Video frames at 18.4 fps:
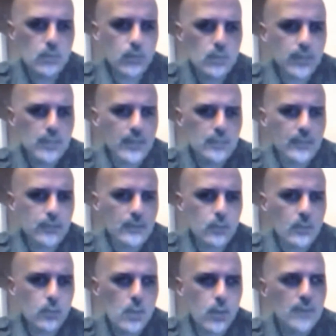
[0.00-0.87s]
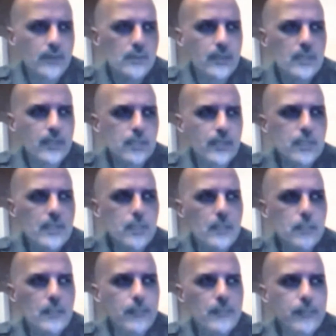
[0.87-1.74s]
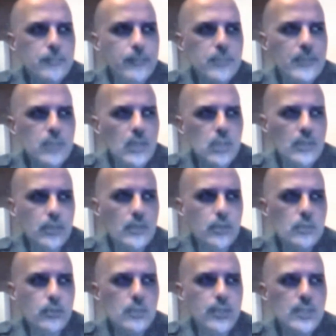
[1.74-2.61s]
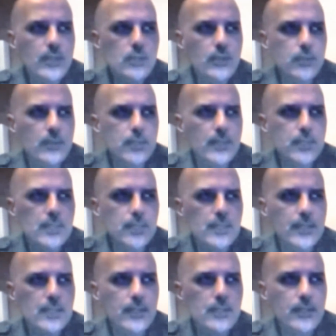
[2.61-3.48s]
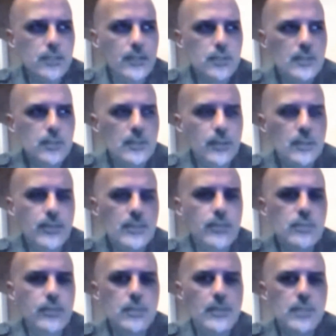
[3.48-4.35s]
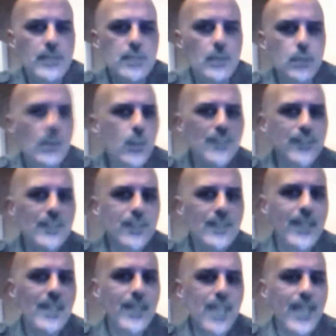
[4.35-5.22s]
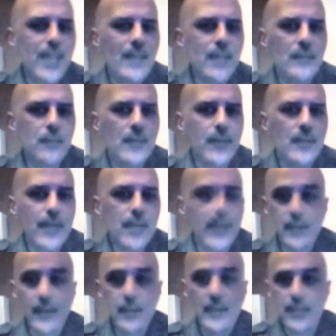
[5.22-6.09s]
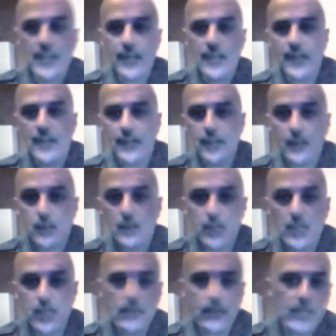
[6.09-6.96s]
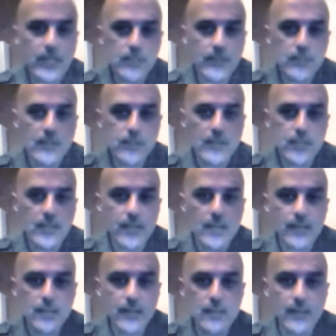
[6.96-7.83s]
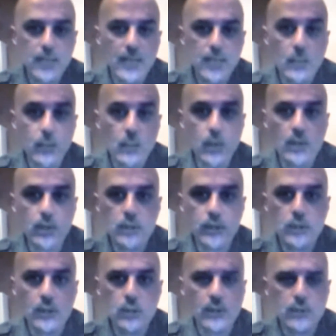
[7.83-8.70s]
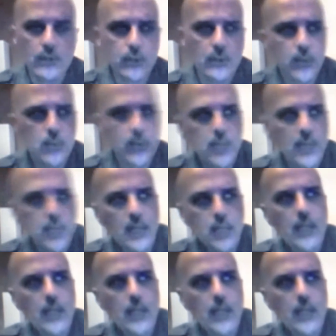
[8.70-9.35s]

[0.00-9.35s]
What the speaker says: what did the church who re-scripted this, these churchmen who re-scripted it, what did they gain from that? Have they gained anything? Well, I believe, yes, they have. They've gained world control from doing it.